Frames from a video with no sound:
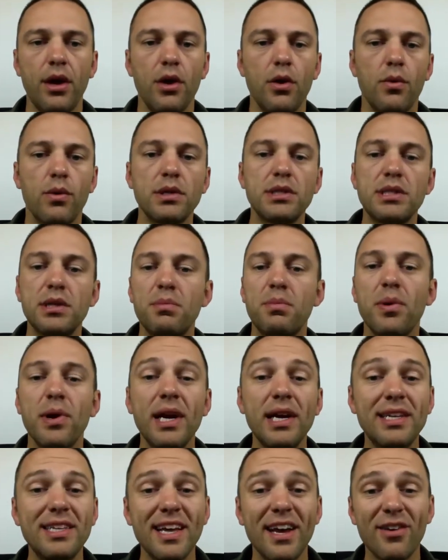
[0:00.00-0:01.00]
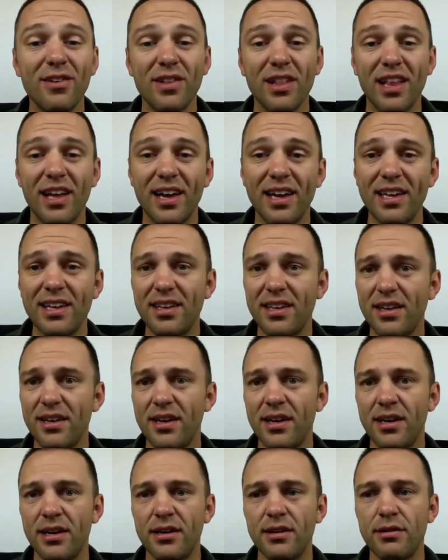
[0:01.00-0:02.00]
What's the breakdown like
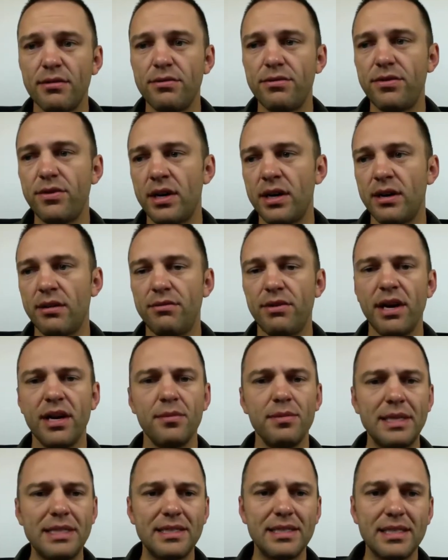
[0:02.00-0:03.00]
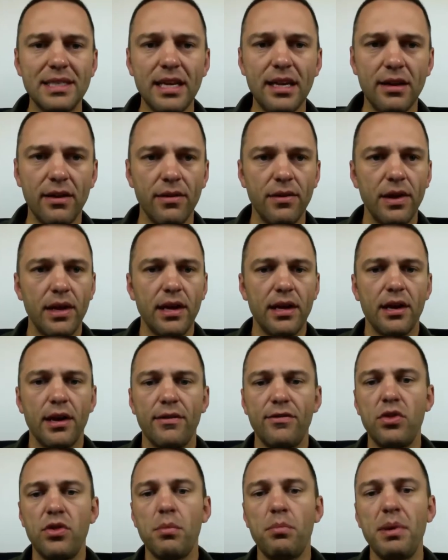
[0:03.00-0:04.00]
of vitamin C,
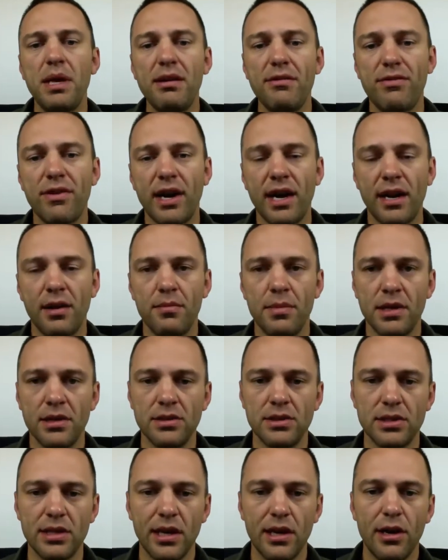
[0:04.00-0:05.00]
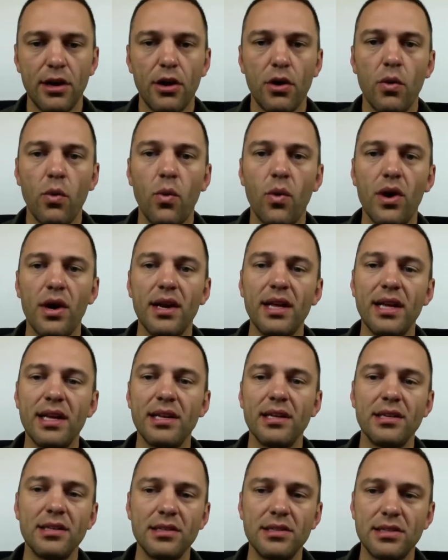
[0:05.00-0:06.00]
of the B vitamins? What
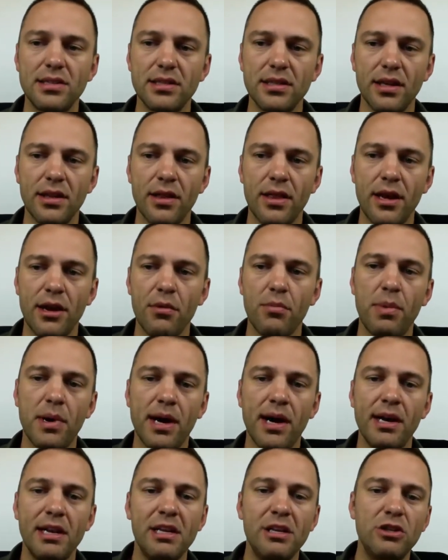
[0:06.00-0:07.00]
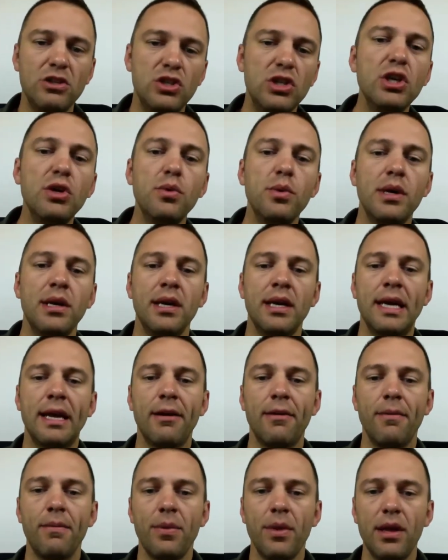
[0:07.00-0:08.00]
is their body doing